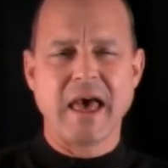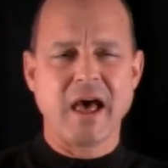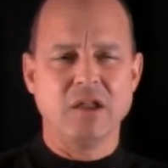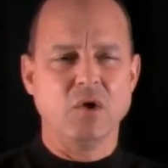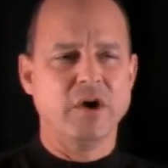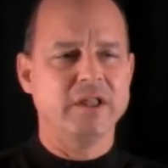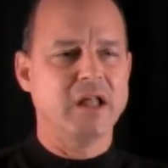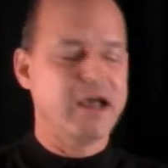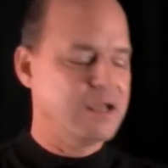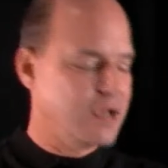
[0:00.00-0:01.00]
alloy,
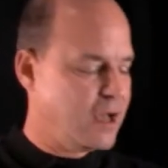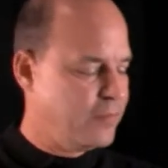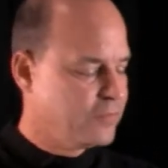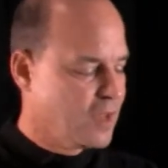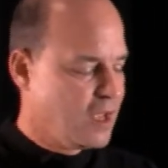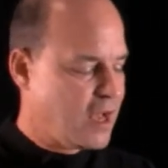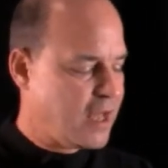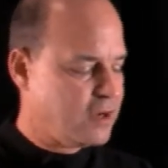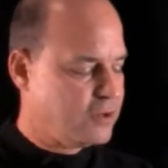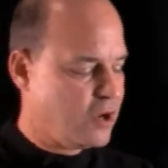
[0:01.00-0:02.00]
like I
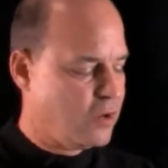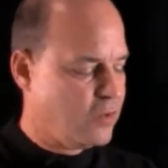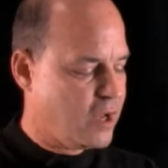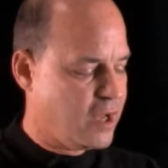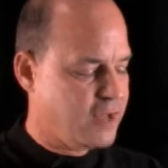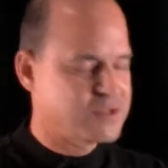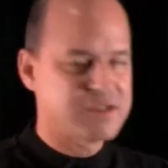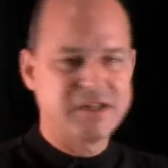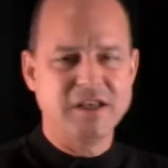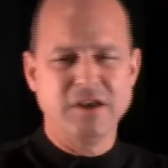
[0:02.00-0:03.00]
don't know,
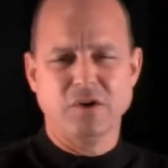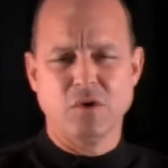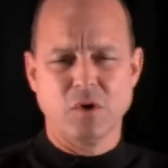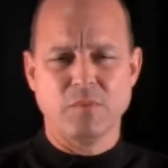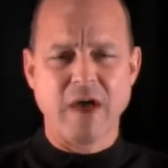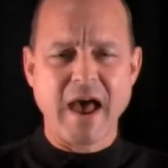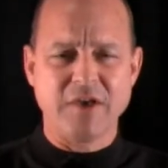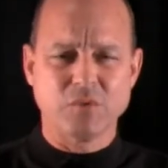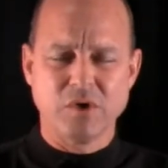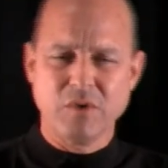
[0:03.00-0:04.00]
steel or
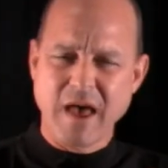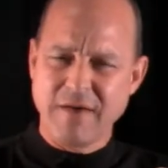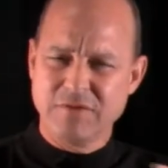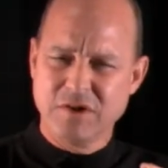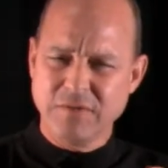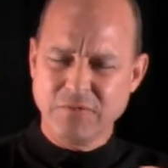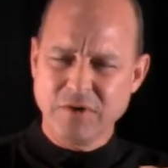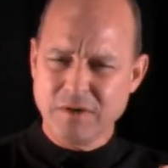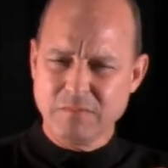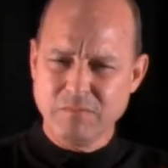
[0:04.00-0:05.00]
brass, where you have
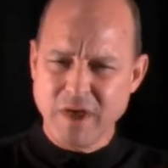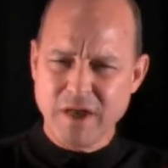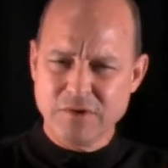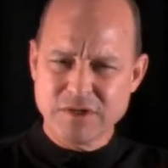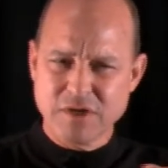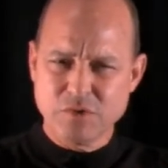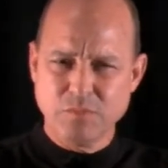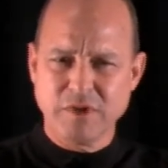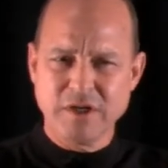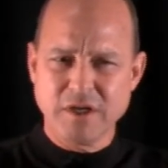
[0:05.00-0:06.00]
different metals that you
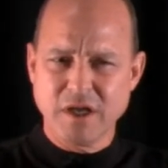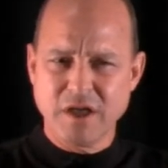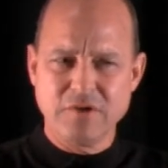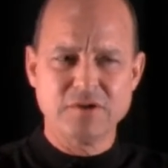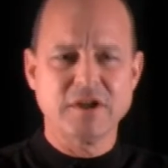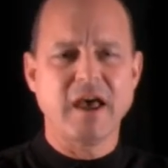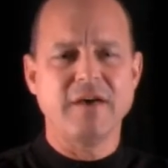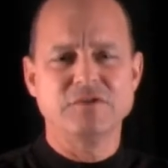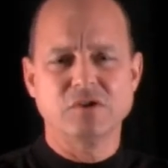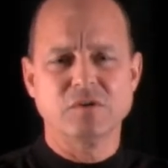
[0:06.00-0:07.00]
blend together to
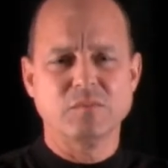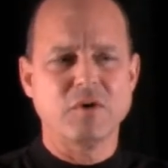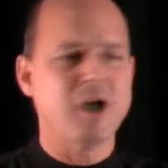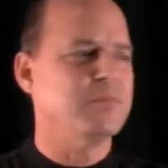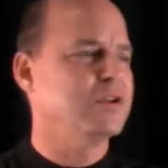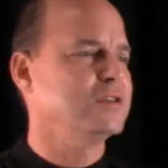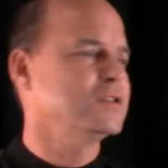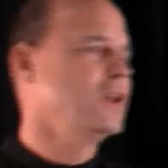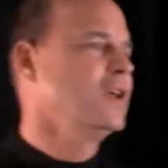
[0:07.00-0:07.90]
have certain properties.